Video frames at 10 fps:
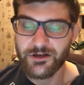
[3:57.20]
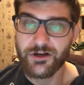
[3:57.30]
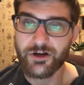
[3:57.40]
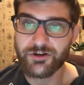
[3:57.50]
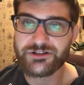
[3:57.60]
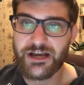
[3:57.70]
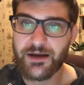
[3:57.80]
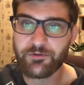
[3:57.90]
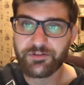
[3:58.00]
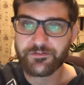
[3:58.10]
her
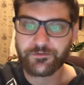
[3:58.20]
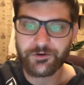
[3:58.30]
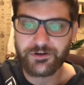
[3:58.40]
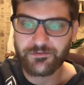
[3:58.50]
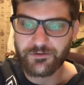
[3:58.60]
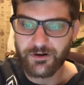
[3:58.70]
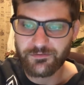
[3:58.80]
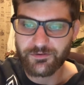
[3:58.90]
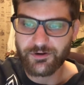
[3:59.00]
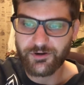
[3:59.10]
jab with a flurry of
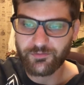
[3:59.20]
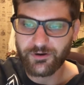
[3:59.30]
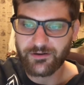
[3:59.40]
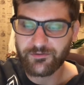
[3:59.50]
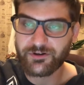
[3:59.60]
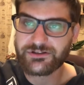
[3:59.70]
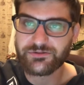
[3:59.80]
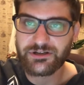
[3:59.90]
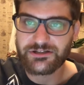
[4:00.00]
her own. Whenever she would get